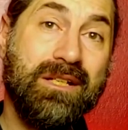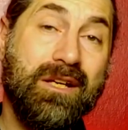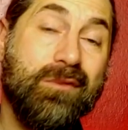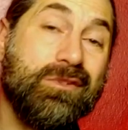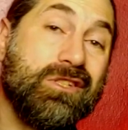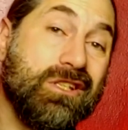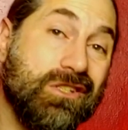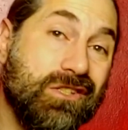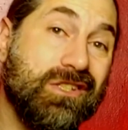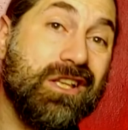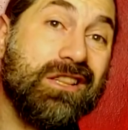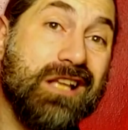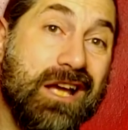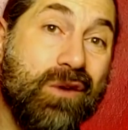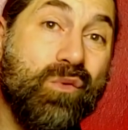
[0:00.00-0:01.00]
since
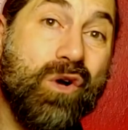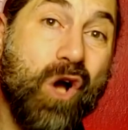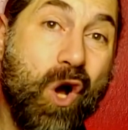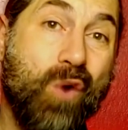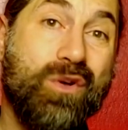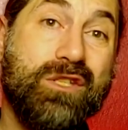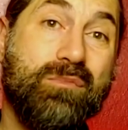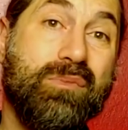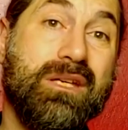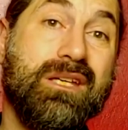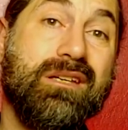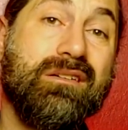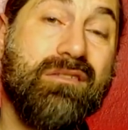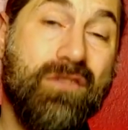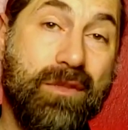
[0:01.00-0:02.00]
sunlight will always
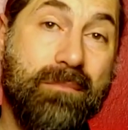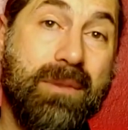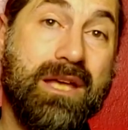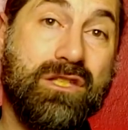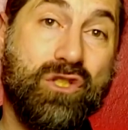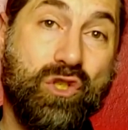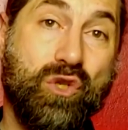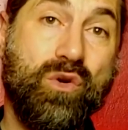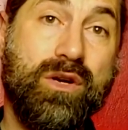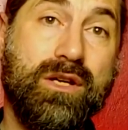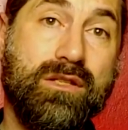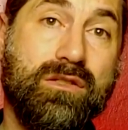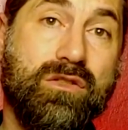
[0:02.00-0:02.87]
be the best choice.